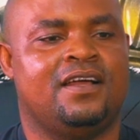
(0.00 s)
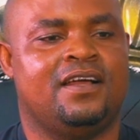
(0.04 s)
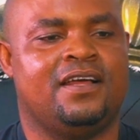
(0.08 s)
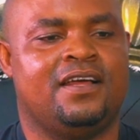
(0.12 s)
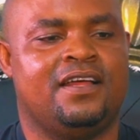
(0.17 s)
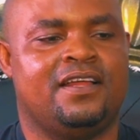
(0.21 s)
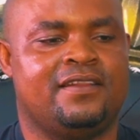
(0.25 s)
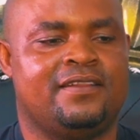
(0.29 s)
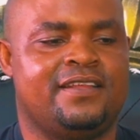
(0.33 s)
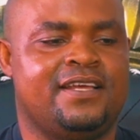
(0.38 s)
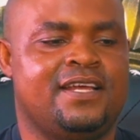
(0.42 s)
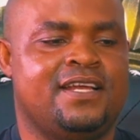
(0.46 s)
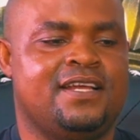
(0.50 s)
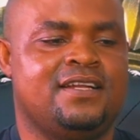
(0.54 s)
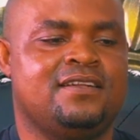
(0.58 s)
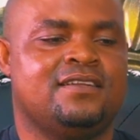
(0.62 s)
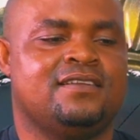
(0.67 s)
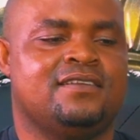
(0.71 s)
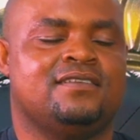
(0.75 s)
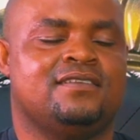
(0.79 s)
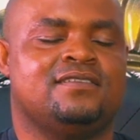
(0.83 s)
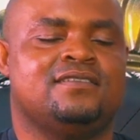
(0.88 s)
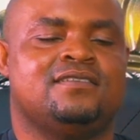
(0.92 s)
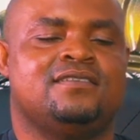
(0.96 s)
Then,
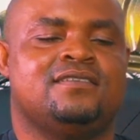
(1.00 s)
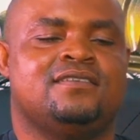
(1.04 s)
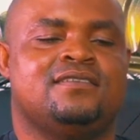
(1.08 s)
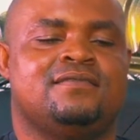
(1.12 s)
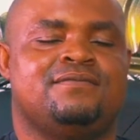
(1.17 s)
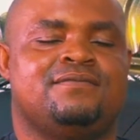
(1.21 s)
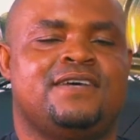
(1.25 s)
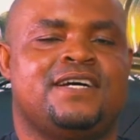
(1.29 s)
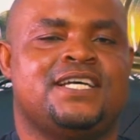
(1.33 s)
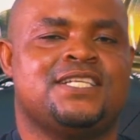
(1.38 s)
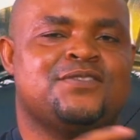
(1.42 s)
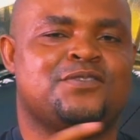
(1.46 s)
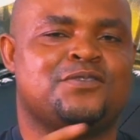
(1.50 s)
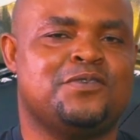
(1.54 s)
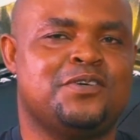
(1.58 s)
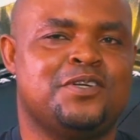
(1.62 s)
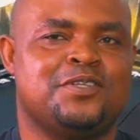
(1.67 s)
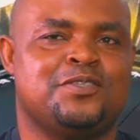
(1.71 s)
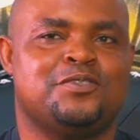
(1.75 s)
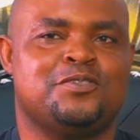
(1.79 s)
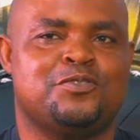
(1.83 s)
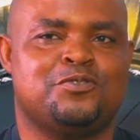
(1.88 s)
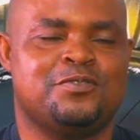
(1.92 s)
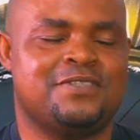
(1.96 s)
fast forward
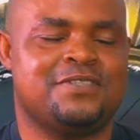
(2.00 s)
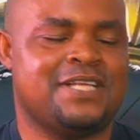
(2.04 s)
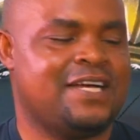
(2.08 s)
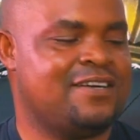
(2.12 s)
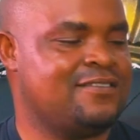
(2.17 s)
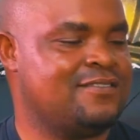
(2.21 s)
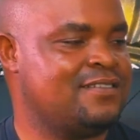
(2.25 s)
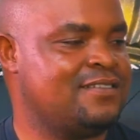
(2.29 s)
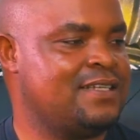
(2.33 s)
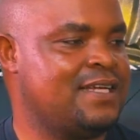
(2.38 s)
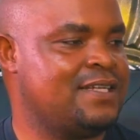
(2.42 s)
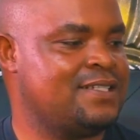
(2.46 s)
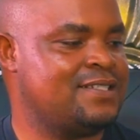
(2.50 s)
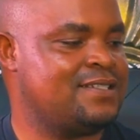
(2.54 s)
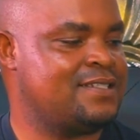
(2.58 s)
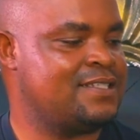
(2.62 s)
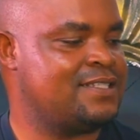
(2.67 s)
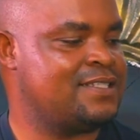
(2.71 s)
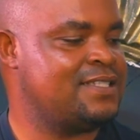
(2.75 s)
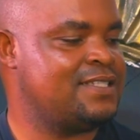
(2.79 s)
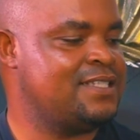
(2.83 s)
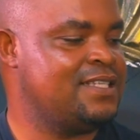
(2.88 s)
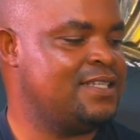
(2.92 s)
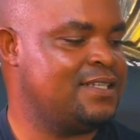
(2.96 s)
to
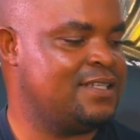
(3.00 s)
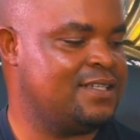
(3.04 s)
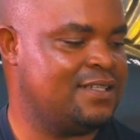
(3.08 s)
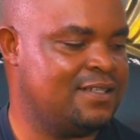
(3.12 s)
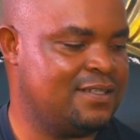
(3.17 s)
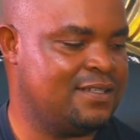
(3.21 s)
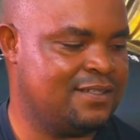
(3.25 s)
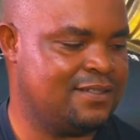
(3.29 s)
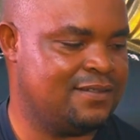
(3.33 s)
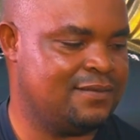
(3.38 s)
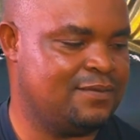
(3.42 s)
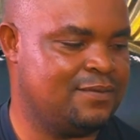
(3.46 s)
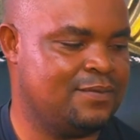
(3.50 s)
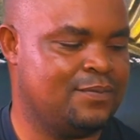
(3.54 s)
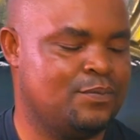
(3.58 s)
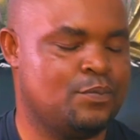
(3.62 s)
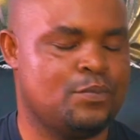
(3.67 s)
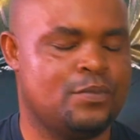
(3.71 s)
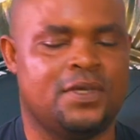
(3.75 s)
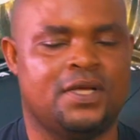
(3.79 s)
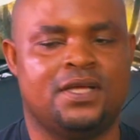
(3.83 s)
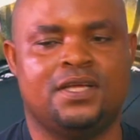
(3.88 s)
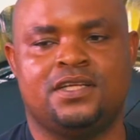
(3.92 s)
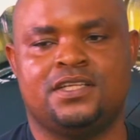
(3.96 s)
2016.
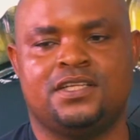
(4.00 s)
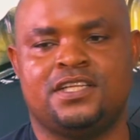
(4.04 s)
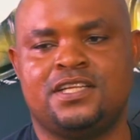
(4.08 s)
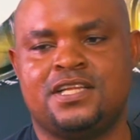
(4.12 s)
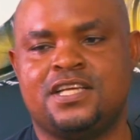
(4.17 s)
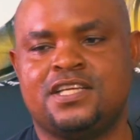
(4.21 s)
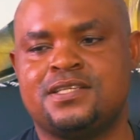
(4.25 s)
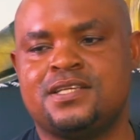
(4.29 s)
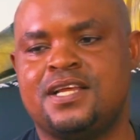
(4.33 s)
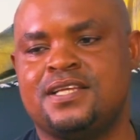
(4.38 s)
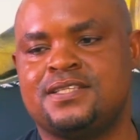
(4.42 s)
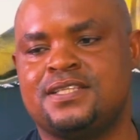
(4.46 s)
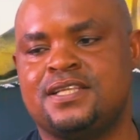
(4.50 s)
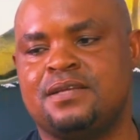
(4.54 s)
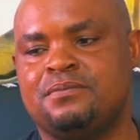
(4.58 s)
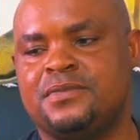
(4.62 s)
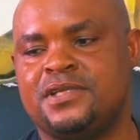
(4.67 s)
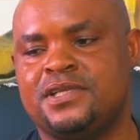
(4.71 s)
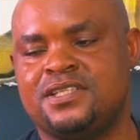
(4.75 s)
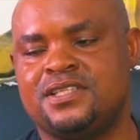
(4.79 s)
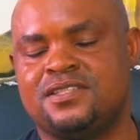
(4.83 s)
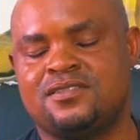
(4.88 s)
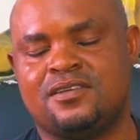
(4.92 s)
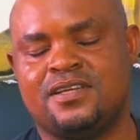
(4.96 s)
The National
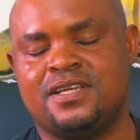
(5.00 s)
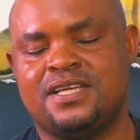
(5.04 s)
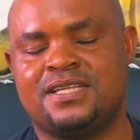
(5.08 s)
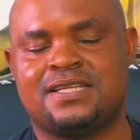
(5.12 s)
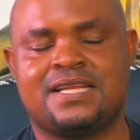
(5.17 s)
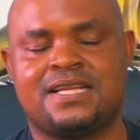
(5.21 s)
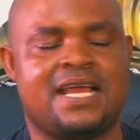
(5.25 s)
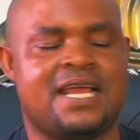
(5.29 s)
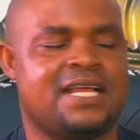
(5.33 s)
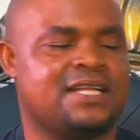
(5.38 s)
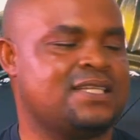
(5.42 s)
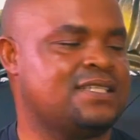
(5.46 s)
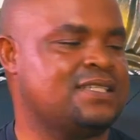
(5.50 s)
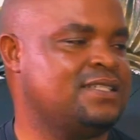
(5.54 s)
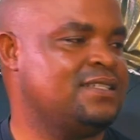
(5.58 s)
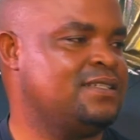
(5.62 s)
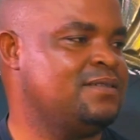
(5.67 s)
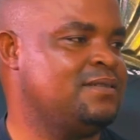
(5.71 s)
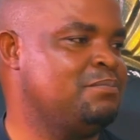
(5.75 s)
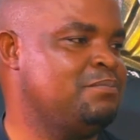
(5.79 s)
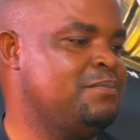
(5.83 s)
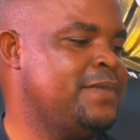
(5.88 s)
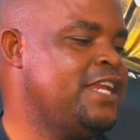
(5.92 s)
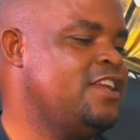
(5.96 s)
Assembly saw it like
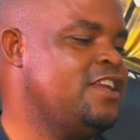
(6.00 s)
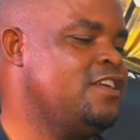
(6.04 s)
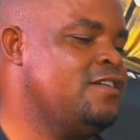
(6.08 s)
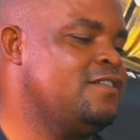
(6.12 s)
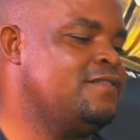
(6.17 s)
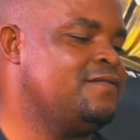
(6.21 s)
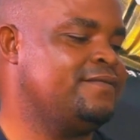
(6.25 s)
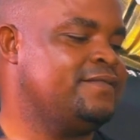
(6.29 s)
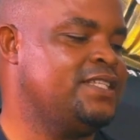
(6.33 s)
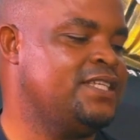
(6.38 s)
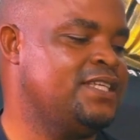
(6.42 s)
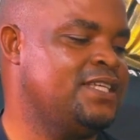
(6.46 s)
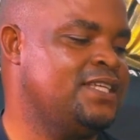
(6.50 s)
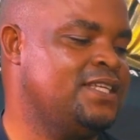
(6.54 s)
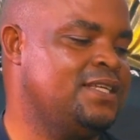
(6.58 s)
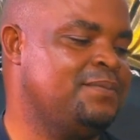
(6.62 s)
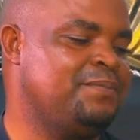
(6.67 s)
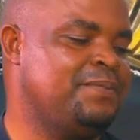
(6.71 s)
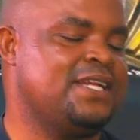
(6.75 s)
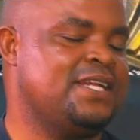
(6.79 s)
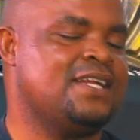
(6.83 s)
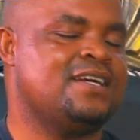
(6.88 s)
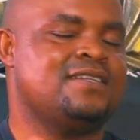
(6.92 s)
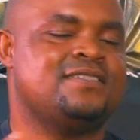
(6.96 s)
many of the
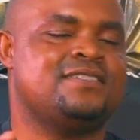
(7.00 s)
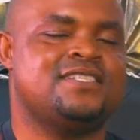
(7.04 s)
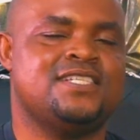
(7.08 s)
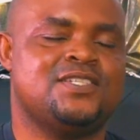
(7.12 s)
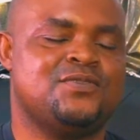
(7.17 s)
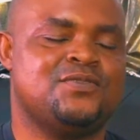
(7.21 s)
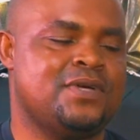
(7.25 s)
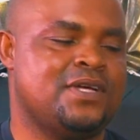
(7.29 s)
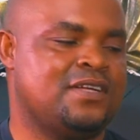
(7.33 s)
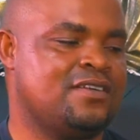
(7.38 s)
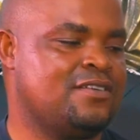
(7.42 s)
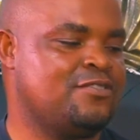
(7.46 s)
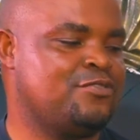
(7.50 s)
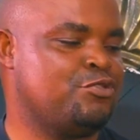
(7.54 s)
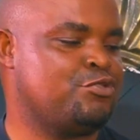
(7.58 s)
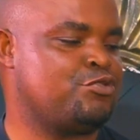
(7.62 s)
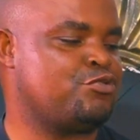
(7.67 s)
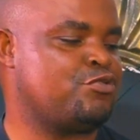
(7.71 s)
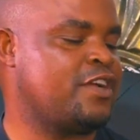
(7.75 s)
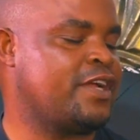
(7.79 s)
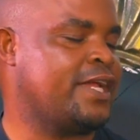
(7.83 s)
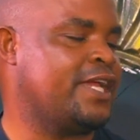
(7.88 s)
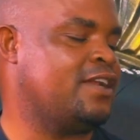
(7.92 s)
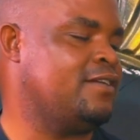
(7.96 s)
penalties were not too
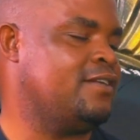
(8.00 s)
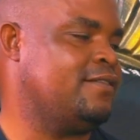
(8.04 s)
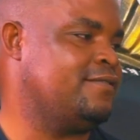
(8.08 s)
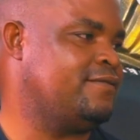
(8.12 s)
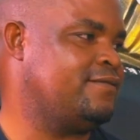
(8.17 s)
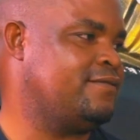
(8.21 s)
strong enough.